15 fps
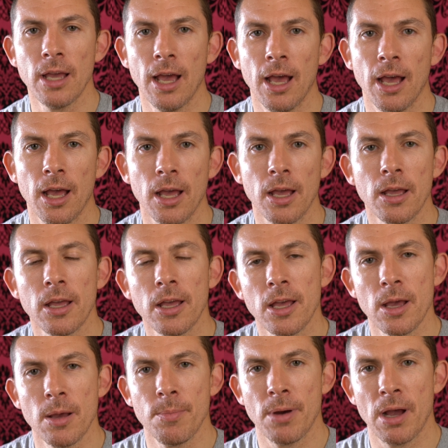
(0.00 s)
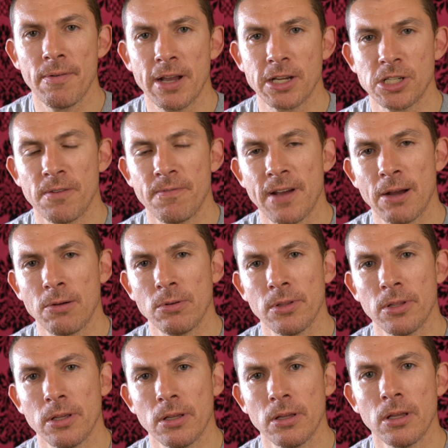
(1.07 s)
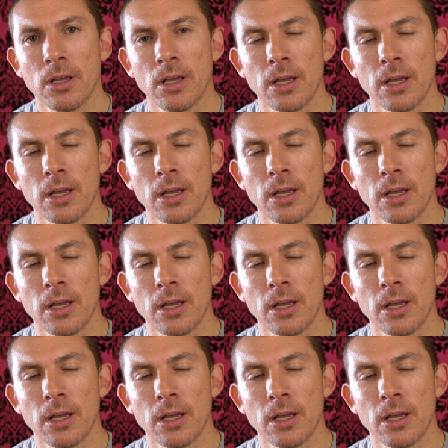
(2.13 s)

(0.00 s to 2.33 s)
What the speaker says: but I've actually found that